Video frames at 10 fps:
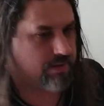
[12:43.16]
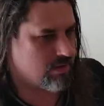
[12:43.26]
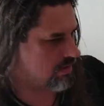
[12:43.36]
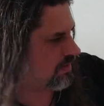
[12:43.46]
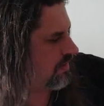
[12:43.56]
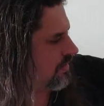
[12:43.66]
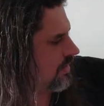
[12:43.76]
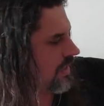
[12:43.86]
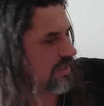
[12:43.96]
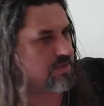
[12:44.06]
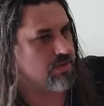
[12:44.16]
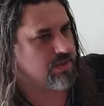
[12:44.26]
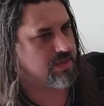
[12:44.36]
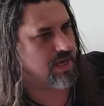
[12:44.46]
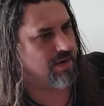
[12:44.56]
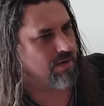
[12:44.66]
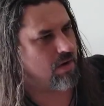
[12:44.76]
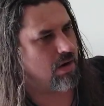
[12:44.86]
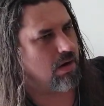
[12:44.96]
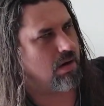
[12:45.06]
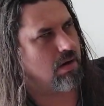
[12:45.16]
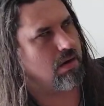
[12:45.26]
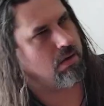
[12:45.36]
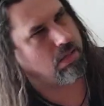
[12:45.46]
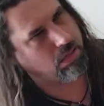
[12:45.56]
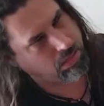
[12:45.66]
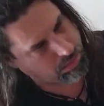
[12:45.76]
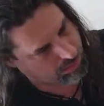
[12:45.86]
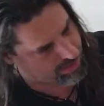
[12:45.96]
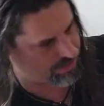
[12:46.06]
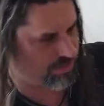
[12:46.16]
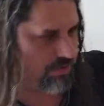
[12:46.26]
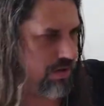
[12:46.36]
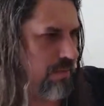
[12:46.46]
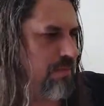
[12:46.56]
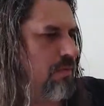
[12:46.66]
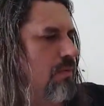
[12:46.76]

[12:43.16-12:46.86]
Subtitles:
and I can tune it down. I can tune it up.